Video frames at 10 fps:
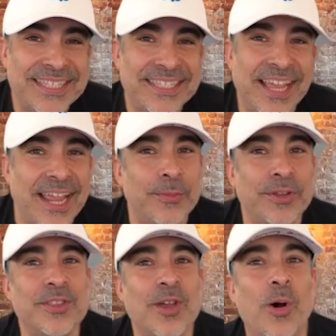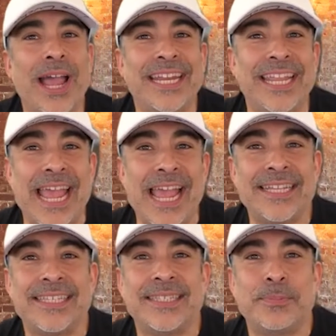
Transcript: site with no IDX.